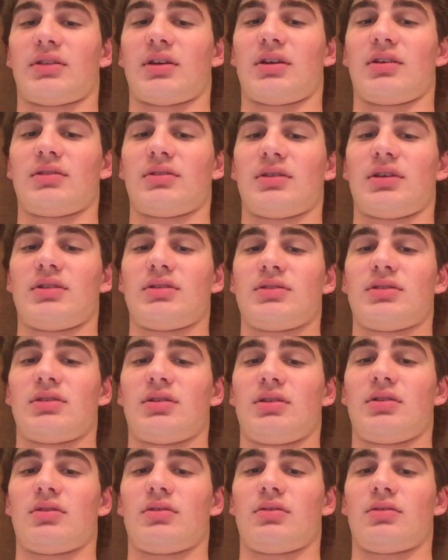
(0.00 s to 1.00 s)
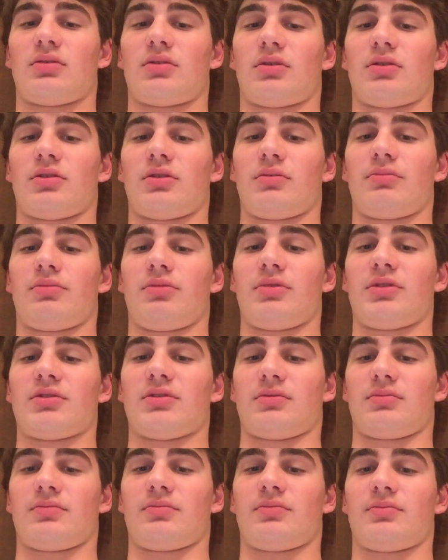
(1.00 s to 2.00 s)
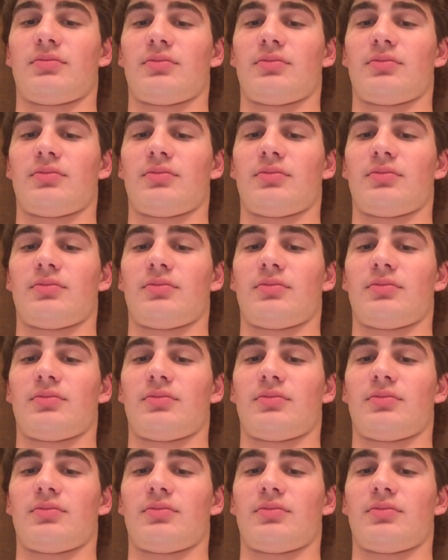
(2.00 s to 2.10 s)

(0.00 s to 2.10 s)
that is incident on the prism